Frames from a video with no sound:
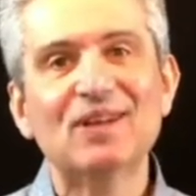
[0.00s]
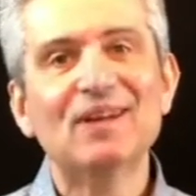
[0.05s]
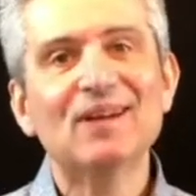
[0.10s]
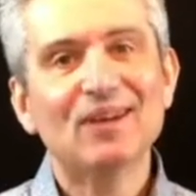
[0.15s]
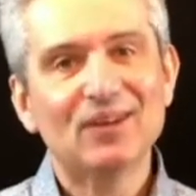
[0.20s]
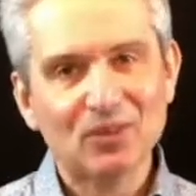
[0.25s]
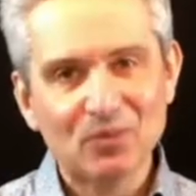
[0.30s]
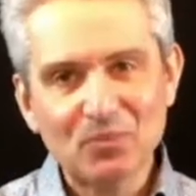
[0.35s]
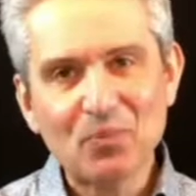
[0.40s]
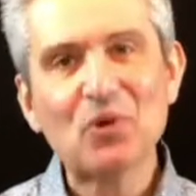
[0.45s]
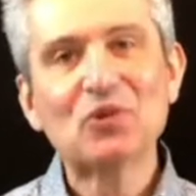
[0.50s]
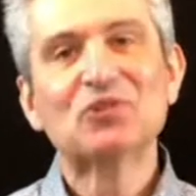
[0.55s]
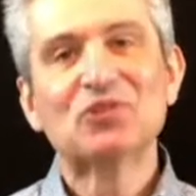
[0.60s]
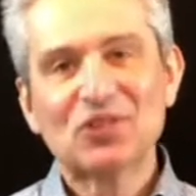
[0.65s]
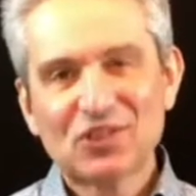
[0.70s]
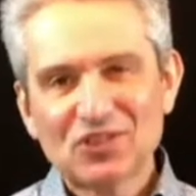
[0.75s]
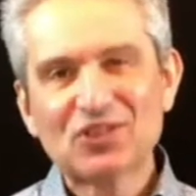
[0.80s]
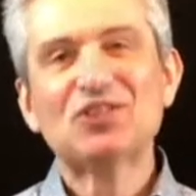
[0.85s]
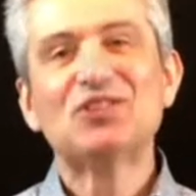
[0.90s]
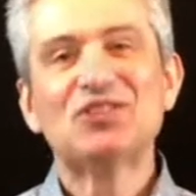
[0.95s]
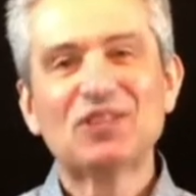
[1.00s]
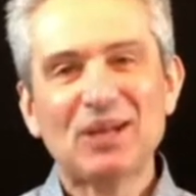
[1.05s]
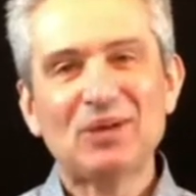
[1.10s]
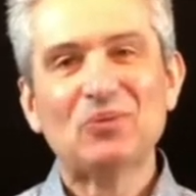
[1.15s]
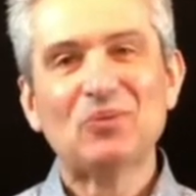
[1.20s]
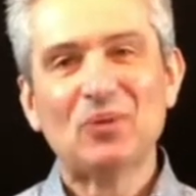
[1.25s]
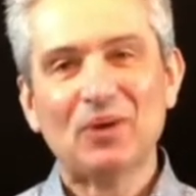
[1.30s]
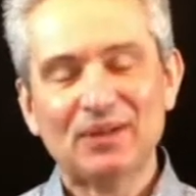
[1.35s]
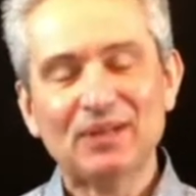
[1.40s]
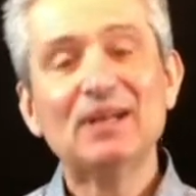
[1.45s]
An apostle is a
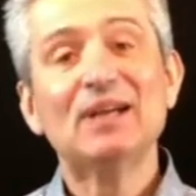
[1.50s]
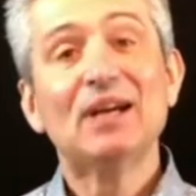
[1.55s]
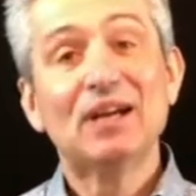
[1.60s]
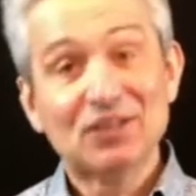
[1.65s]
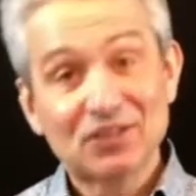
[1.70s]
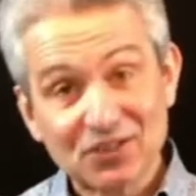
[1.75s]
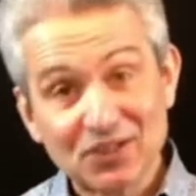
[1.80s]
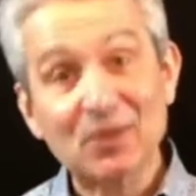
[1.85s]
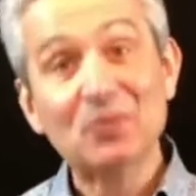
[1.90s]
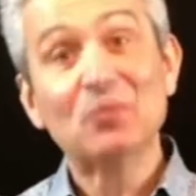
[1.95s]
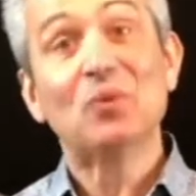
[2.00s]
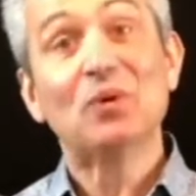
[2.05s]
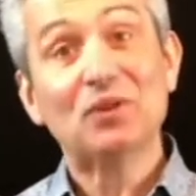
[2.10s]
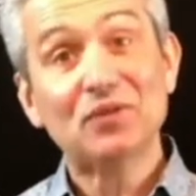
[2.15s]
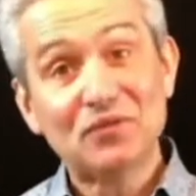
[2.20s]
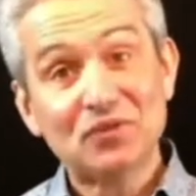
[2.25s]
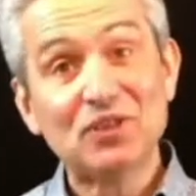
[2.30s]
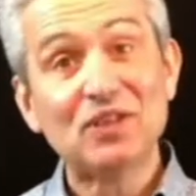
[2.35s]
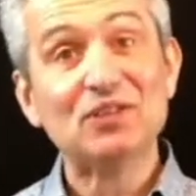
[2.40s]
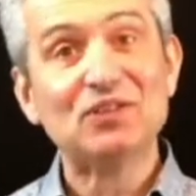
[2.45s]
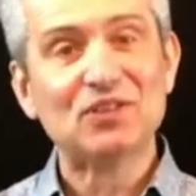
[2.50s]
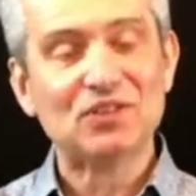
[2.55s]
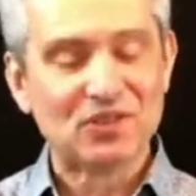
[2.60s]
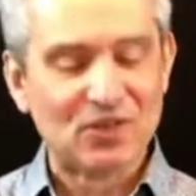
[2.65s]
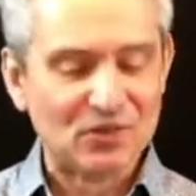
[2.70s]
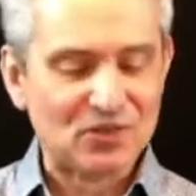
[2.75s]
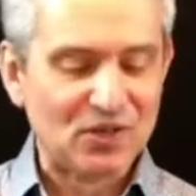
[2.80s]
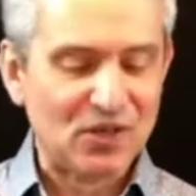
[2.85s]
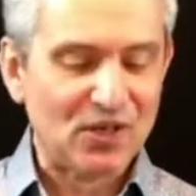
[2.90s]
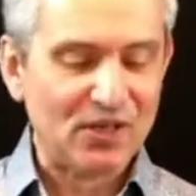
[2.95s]
sent one of Jesus,
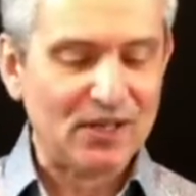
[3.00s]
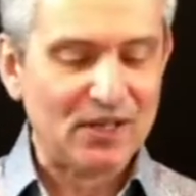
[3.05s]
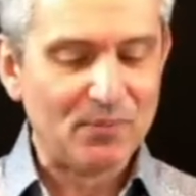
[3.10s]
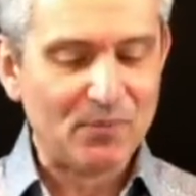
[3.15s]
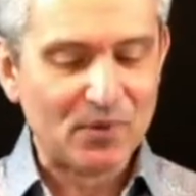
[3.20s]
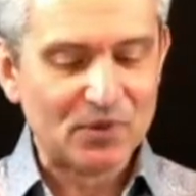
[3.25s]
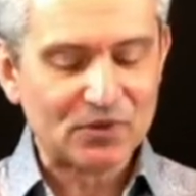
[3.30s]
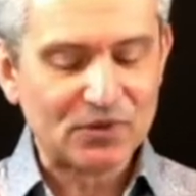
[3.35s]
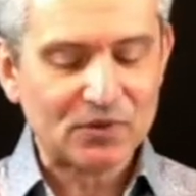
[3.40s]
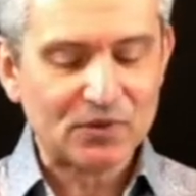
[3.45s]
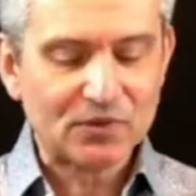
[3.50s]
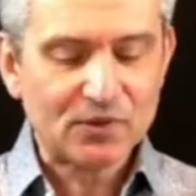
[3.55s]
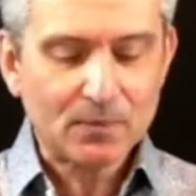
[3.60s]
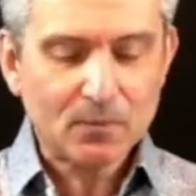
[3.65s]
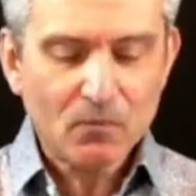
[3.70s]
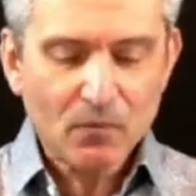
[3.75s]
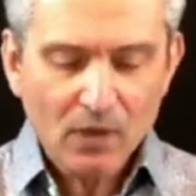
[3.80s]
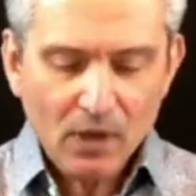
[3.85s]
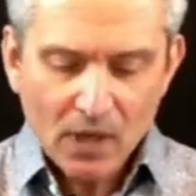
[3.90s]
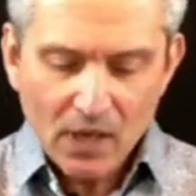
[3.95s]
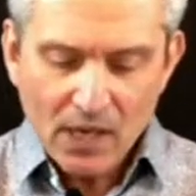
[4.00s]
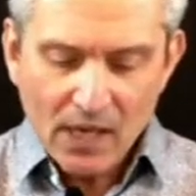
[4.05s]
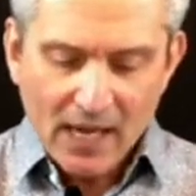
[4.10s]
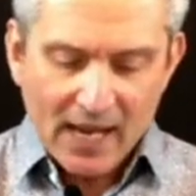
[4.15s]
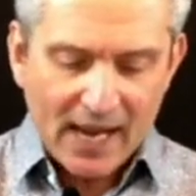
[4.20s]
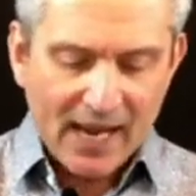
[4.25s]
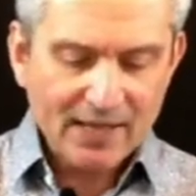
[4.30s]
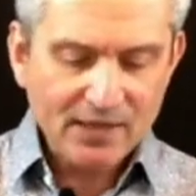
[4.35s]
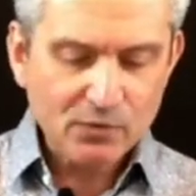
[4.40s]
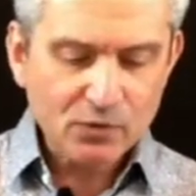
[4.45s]
those early apostles.
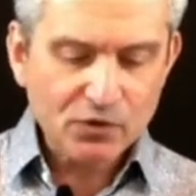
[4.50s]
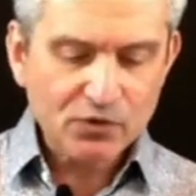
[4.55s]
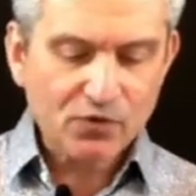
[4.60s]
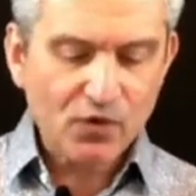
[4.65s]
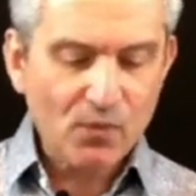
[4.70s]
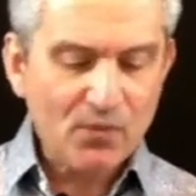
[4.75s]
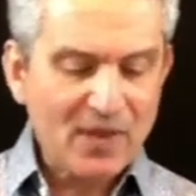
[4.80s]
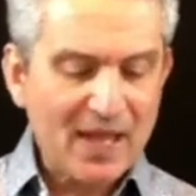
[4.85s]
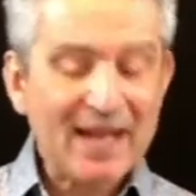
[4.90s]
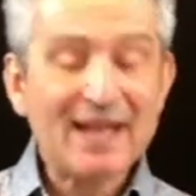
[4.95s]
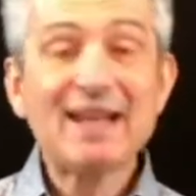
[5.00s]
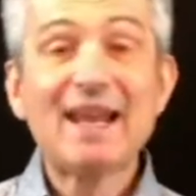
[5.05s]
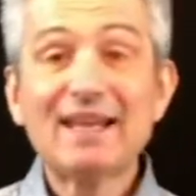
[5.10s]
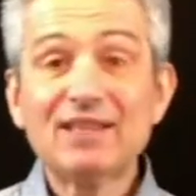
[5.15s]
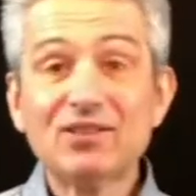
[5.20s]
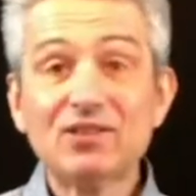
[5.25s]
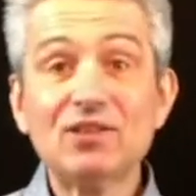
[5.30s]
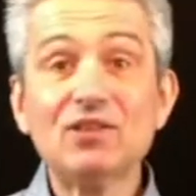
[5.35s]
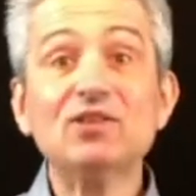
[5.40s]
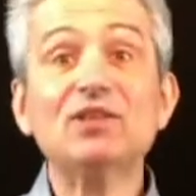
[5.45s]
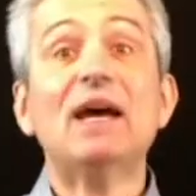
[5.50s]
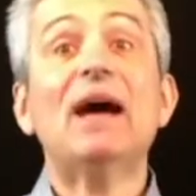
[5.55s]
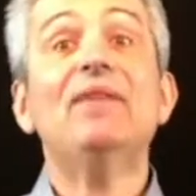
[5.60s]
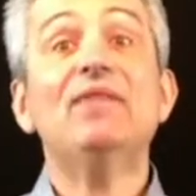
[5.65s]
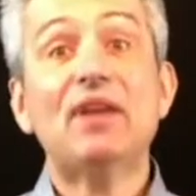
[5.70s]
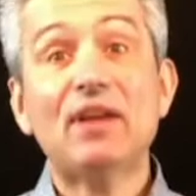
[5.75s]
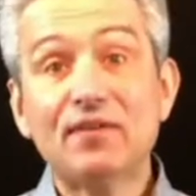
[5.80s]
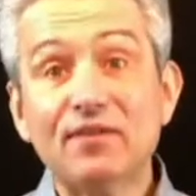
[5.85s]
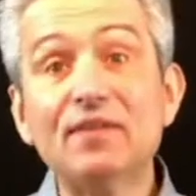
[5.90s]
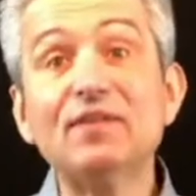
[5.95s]
And it was from their letters and
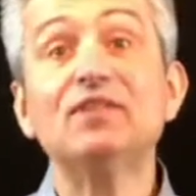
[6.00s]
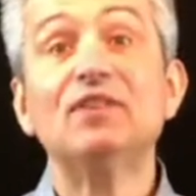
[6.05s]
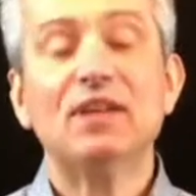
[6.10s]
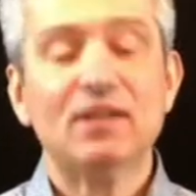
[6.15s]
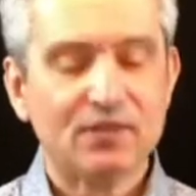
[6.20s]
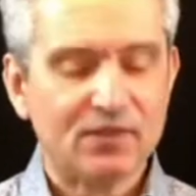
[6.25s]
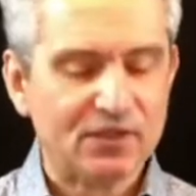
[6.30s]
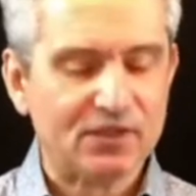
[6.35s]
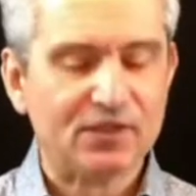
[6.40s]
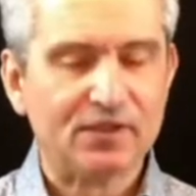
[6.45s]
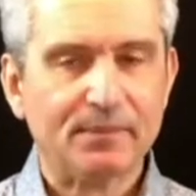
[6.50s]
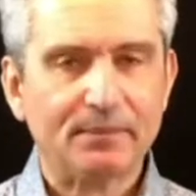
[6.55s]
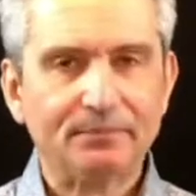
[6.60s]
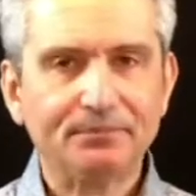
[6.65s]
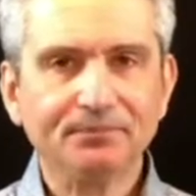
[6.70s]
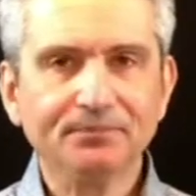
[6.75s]
their visits.